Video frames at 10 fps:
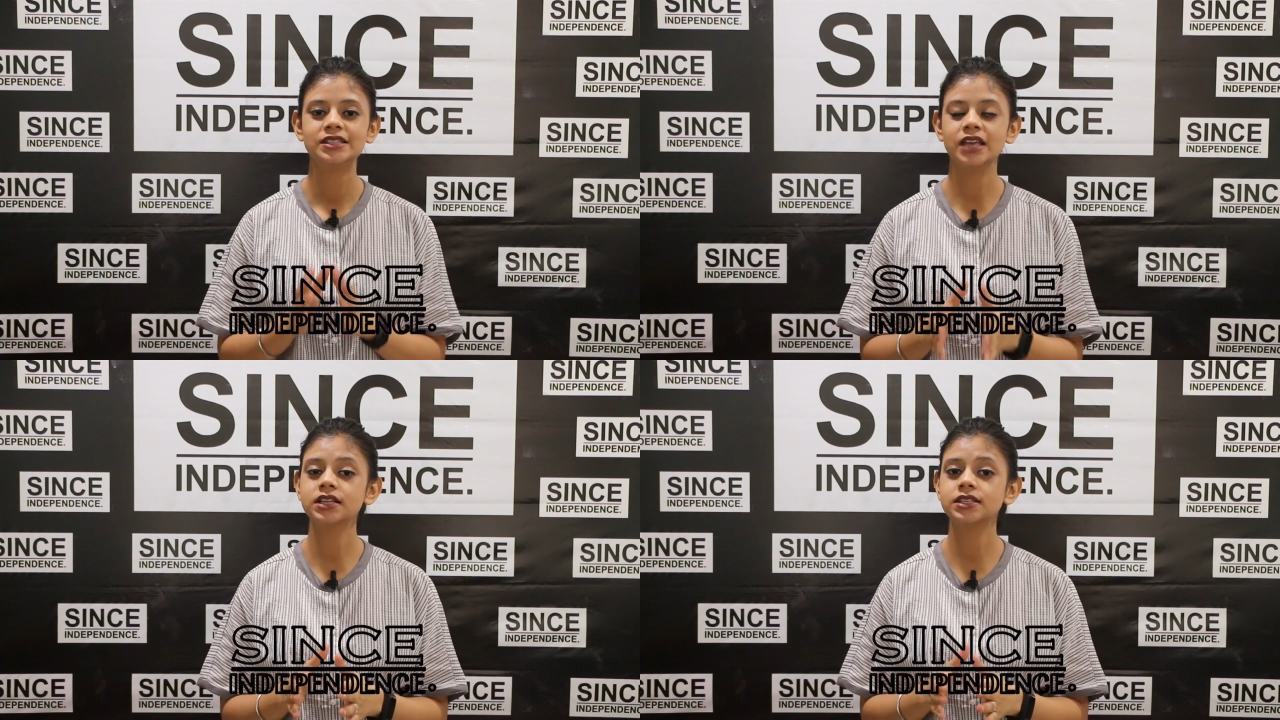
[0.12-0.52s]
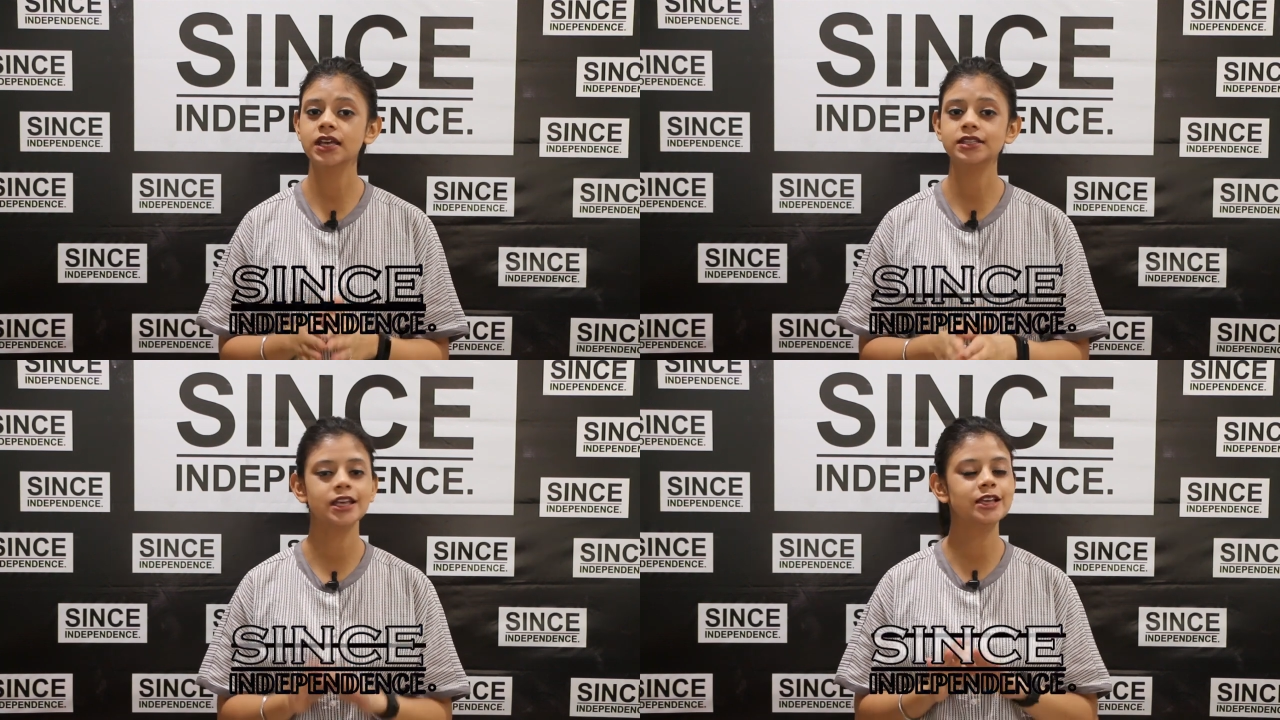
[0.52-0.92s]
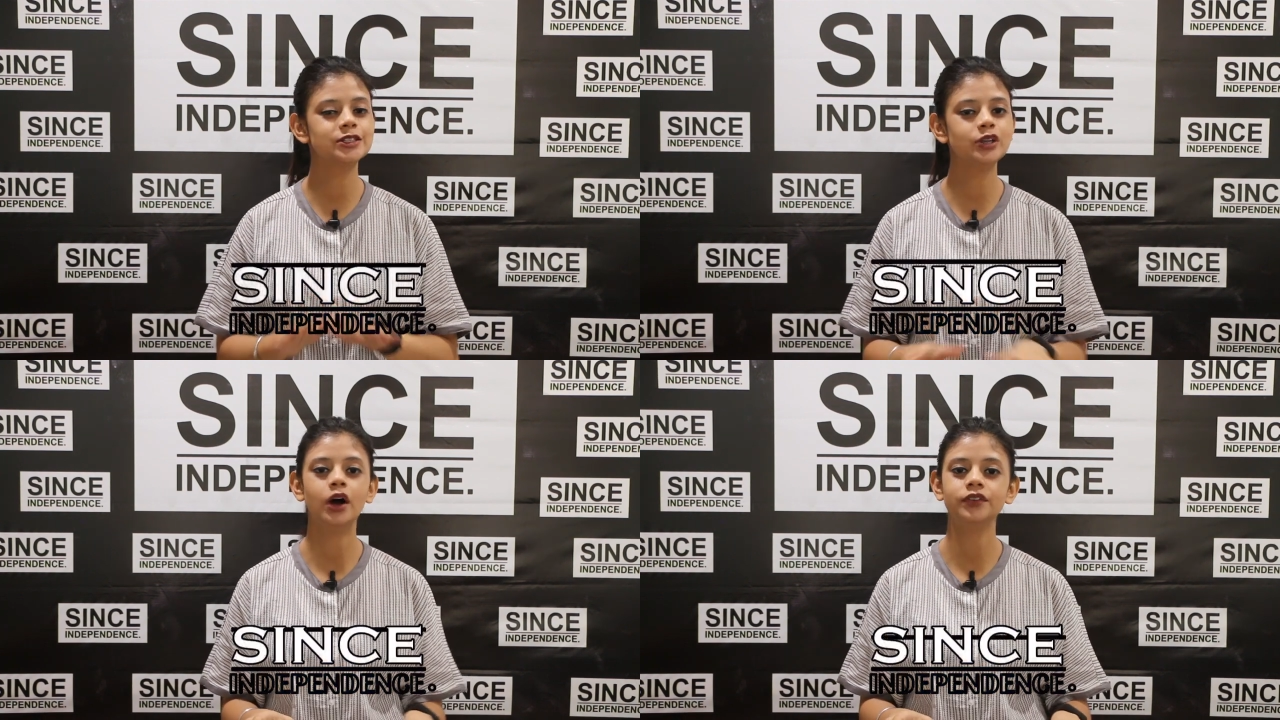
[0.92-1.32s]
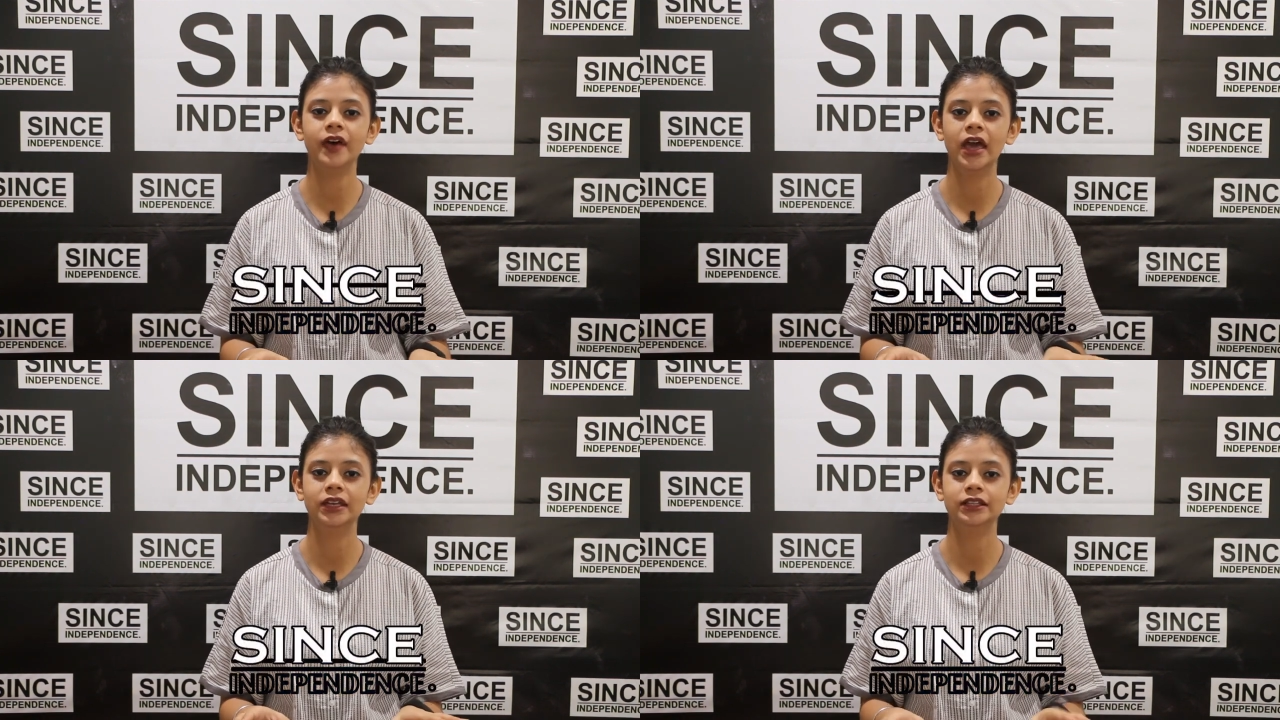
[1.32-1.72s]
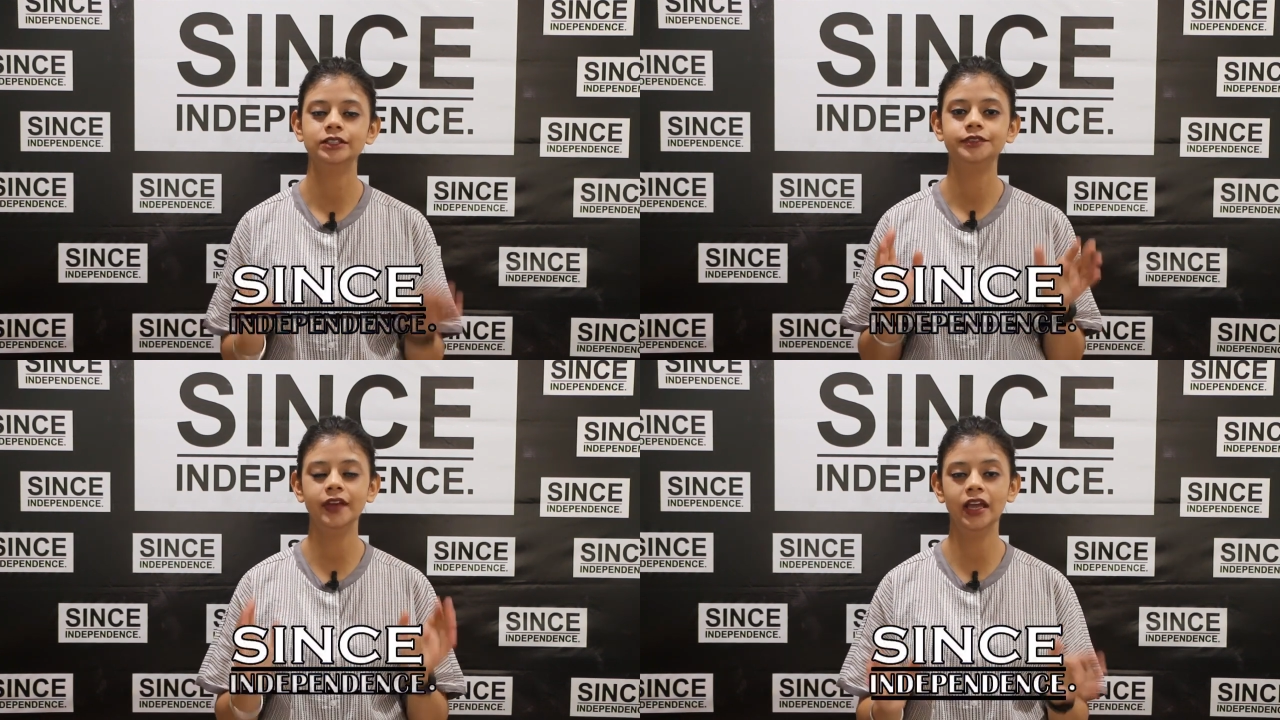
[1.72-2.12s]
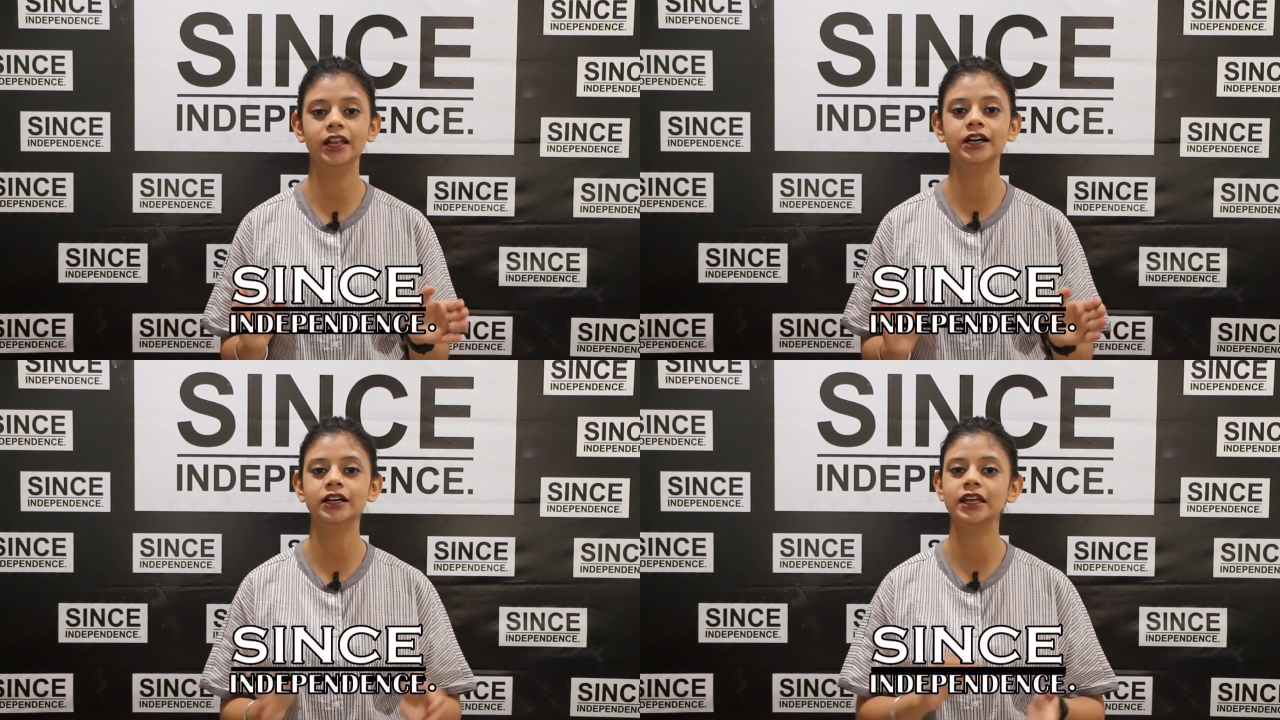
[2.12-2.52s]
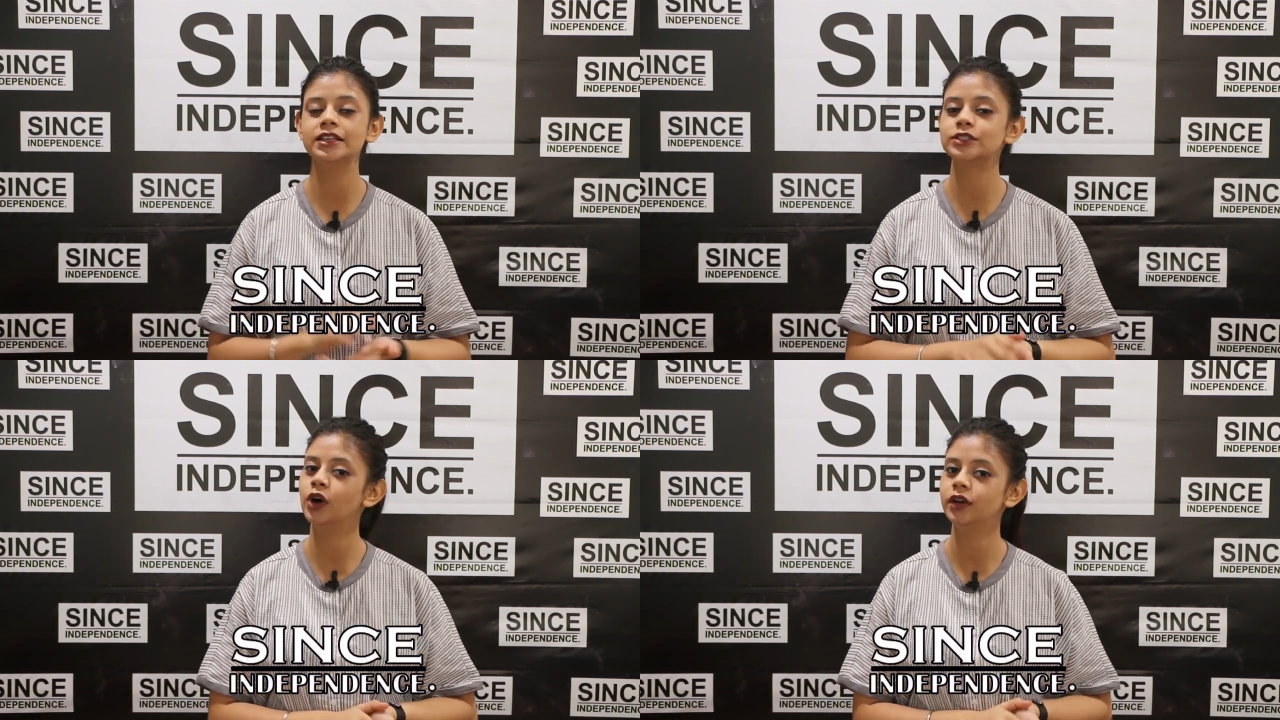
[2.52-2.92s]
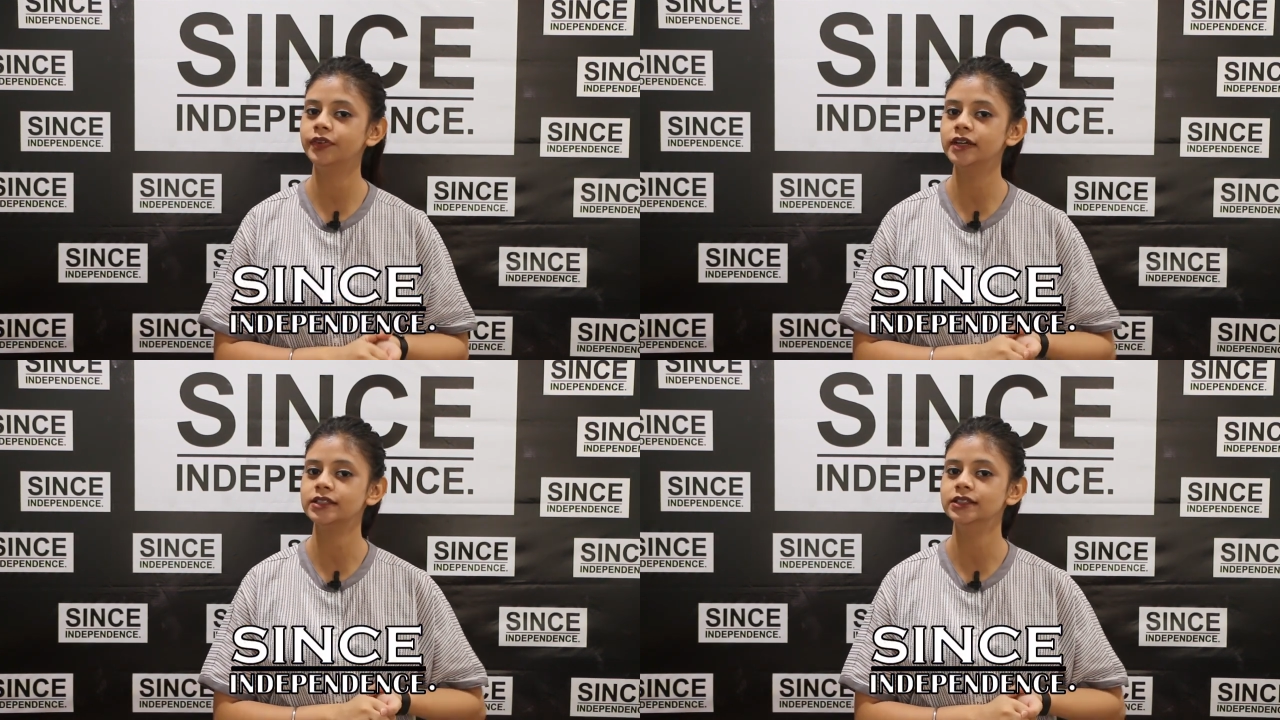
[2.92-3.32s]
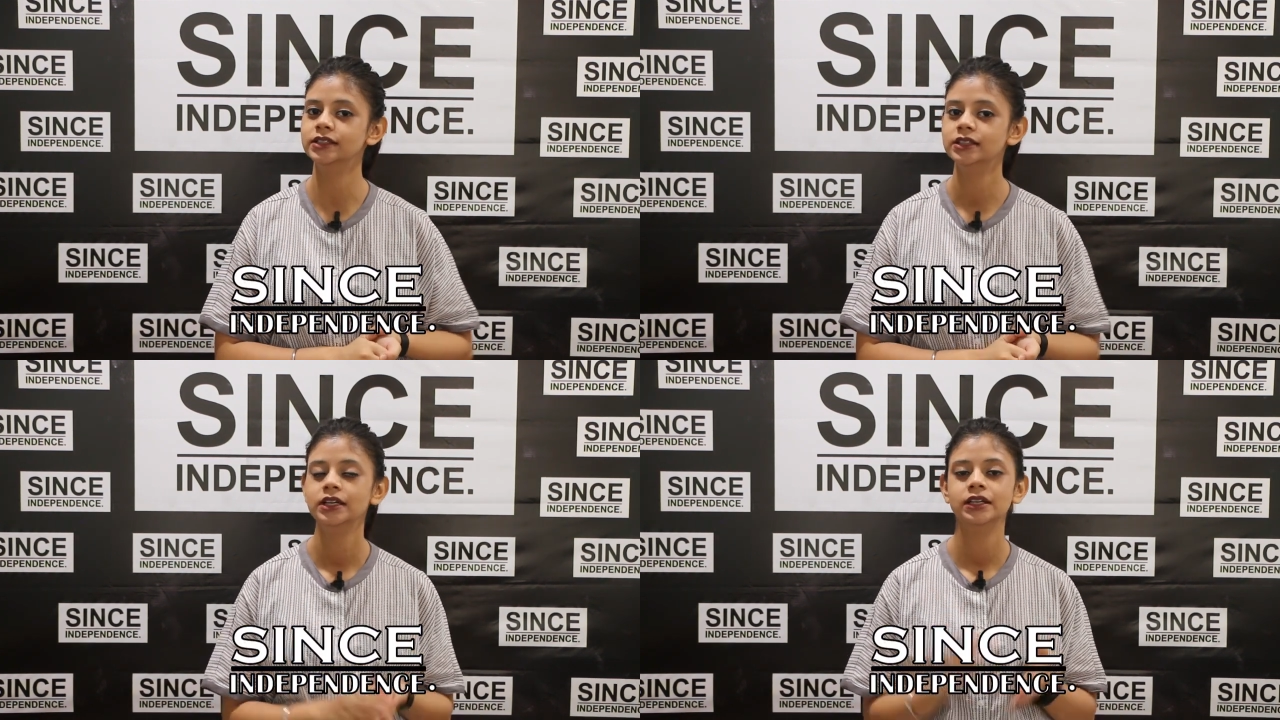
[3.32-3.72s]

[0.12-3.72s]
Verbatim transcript: Success is not final. Failure is not fatal.